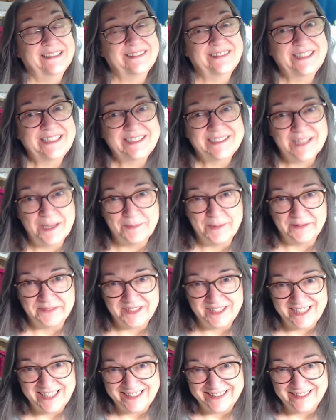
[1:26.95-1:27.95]
this time I've
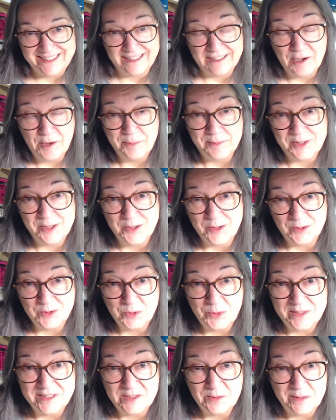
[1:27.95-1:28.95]
suggested an optional
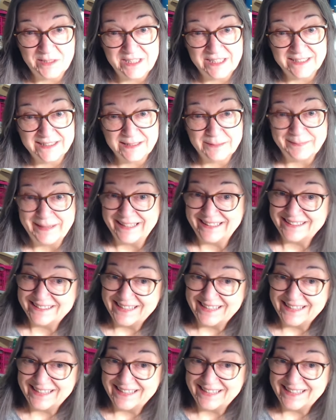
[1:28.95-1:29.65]
twist which is to make